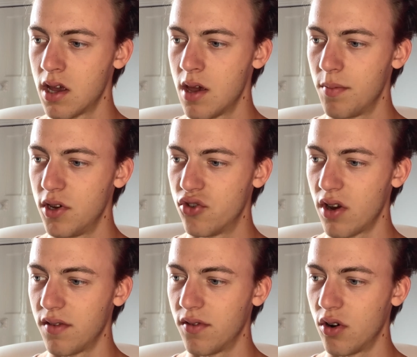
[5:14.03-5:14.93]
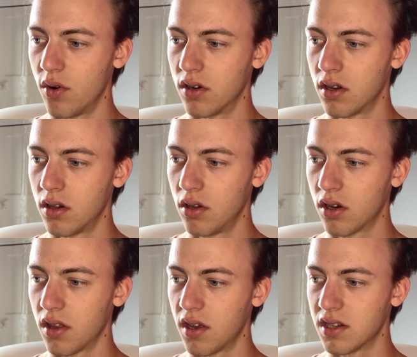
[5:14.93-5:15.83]
Be straightforward, look
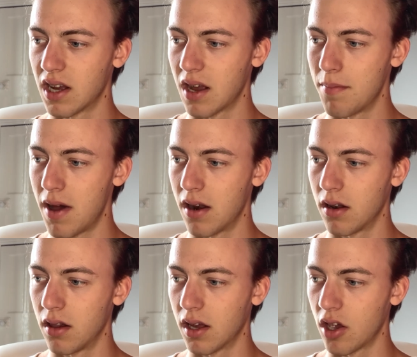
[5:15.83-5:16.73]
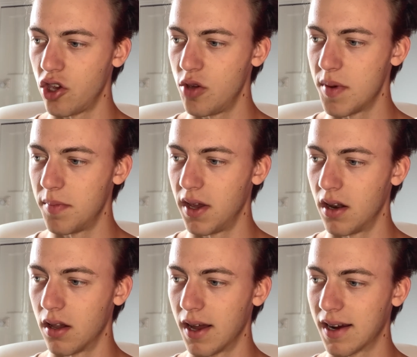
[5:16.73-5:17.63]
at things like a man, like a human
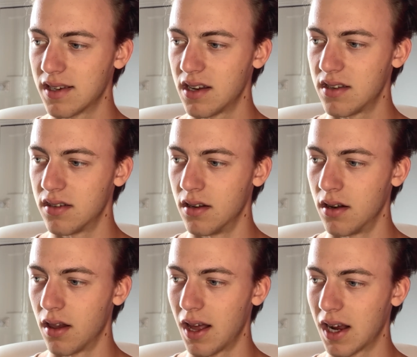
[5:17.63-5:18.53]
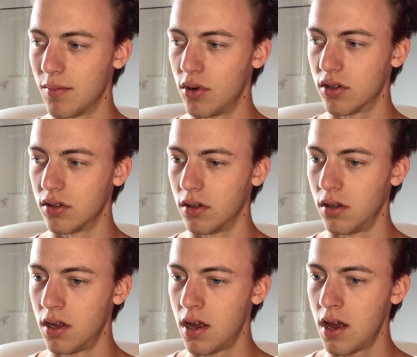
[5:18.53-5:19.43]
being, like a citizen, like a mortal.
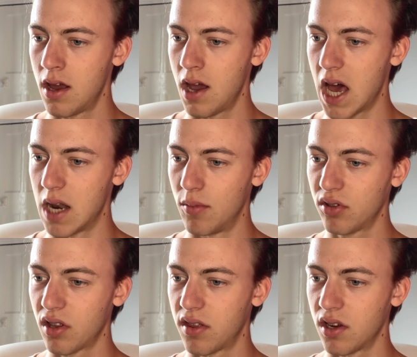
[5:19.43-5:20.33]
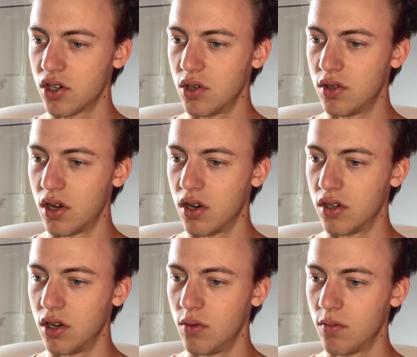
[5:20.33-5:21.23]
And among the things you turn
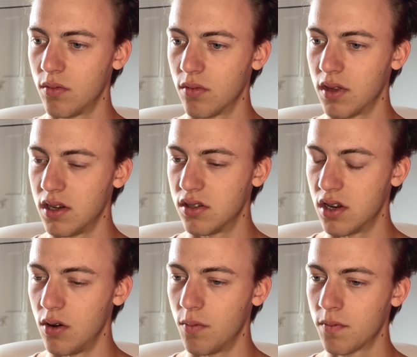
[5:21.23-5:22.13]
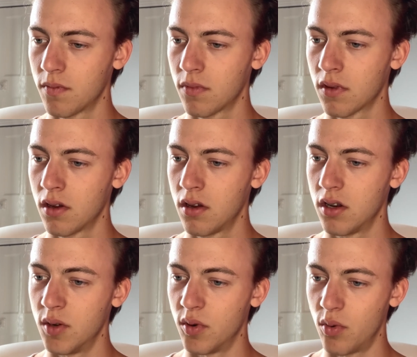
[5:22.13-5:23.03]
to, these two.
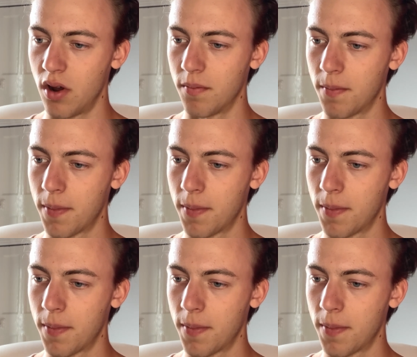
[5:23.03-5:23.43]
Number 1,